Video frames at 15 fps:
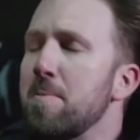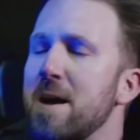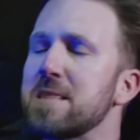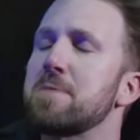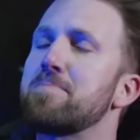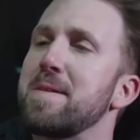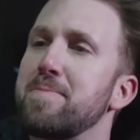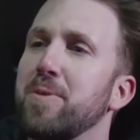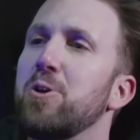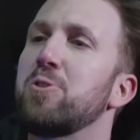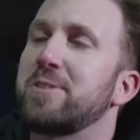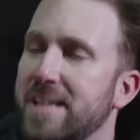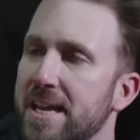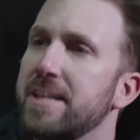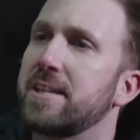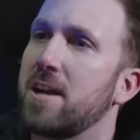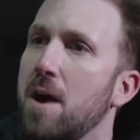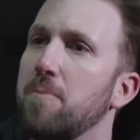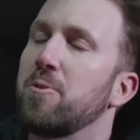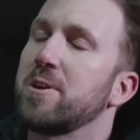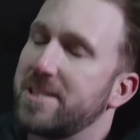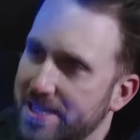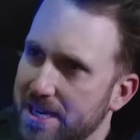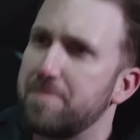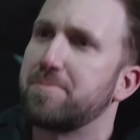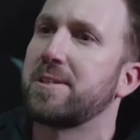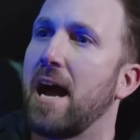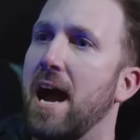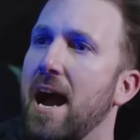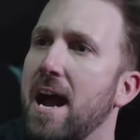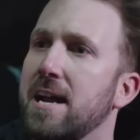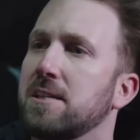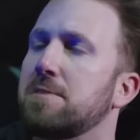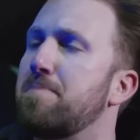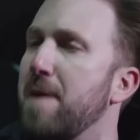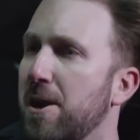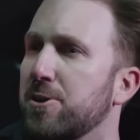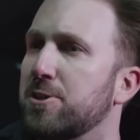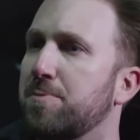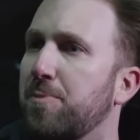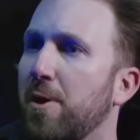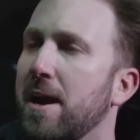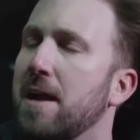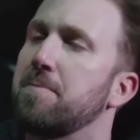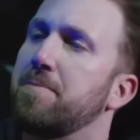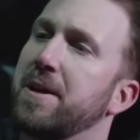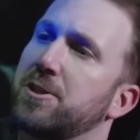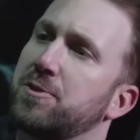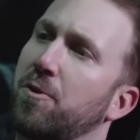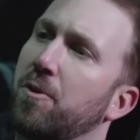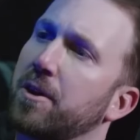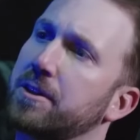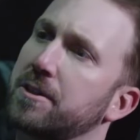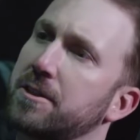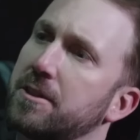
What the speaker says: about the people who did come with zip ties, bear spray, and pitchforks?